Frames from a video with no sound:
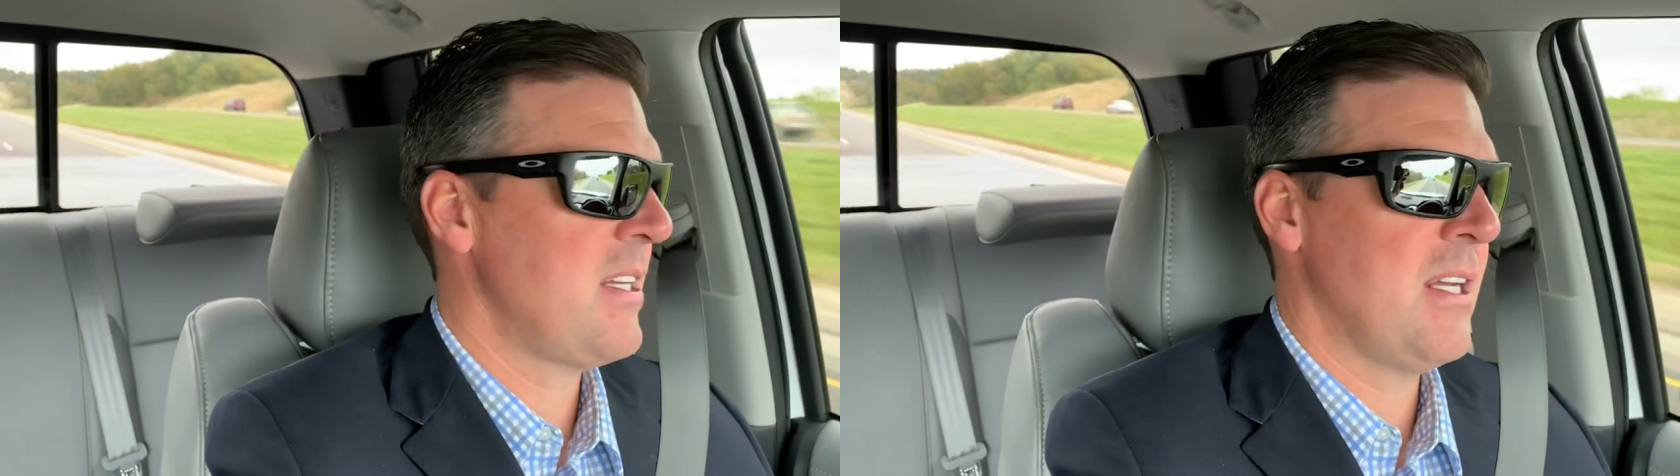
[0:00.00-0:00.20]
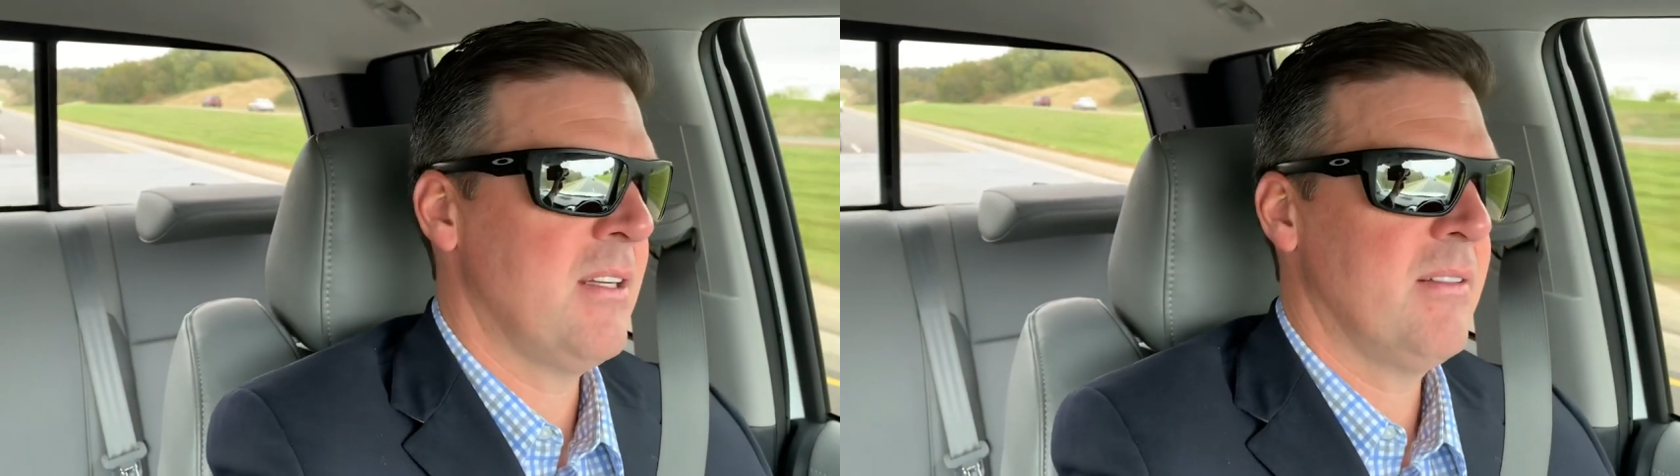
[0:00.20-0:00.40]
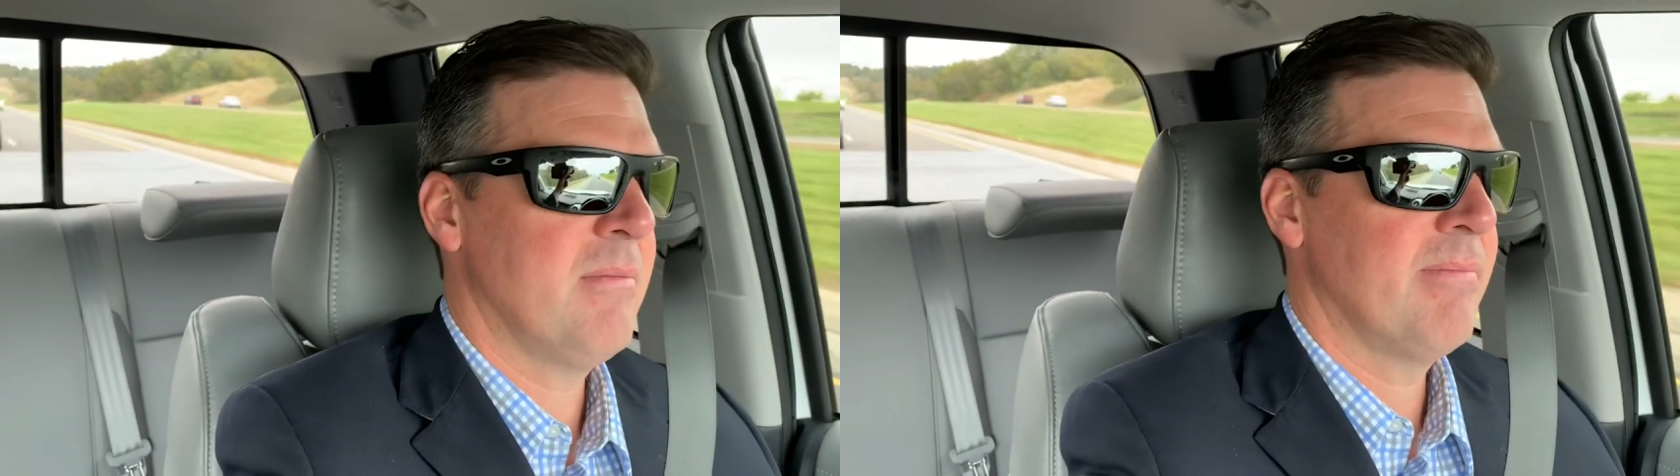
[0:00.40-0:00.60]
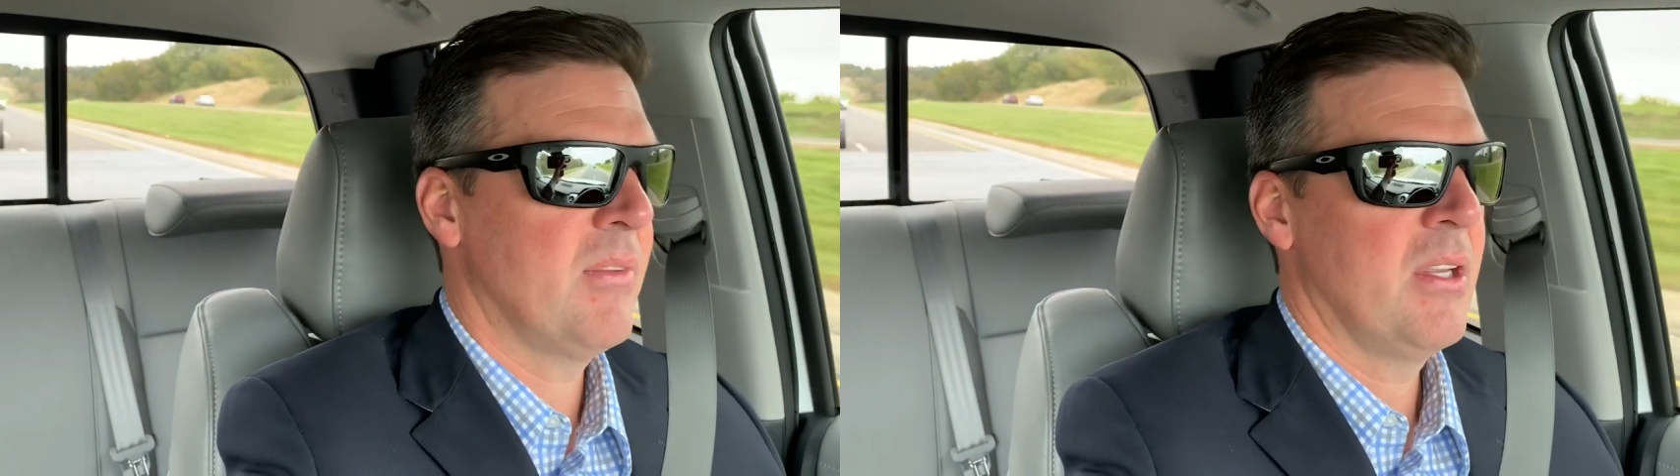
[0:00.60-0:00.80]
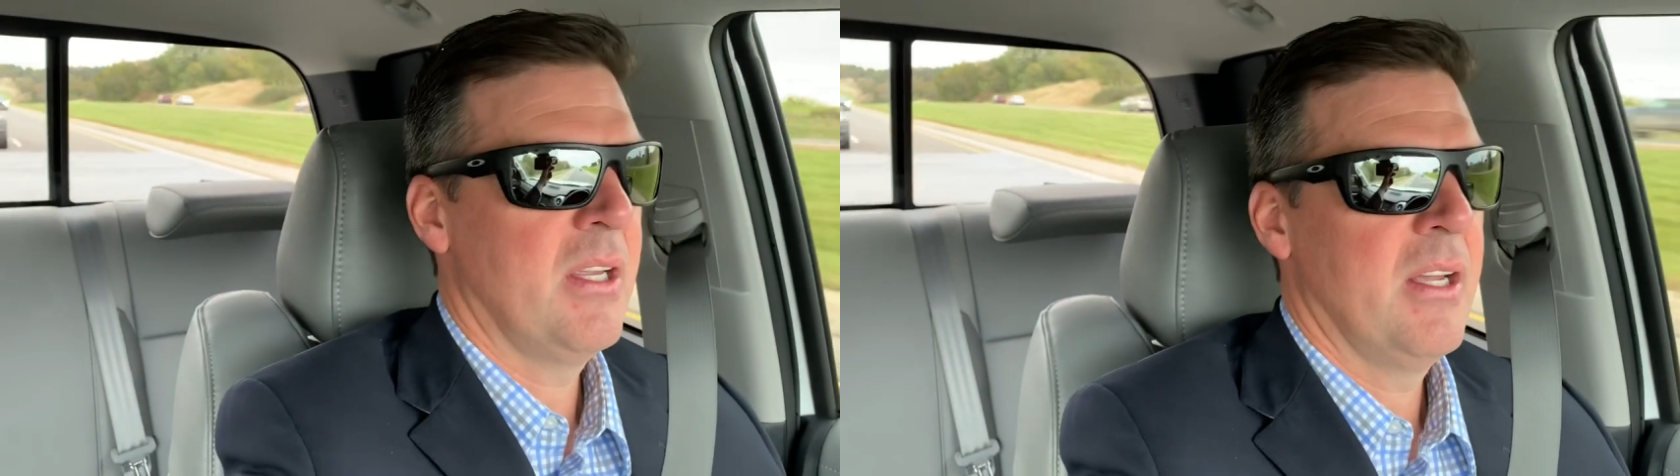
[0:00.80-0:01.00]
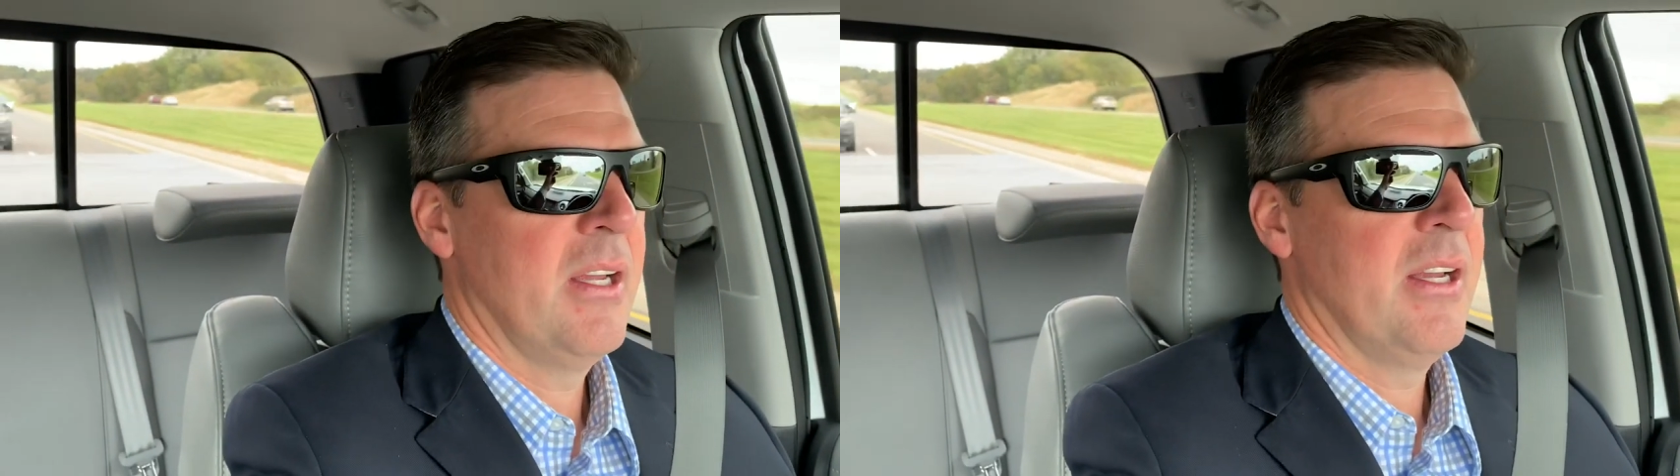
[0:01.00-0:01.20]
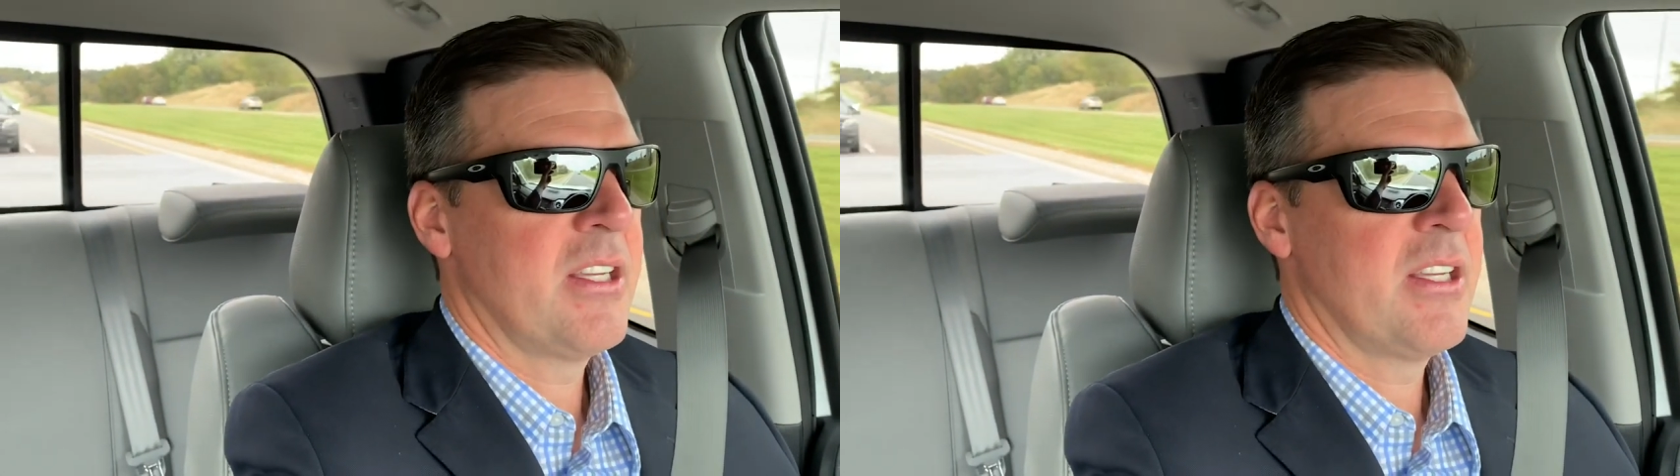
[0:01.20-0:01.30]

18.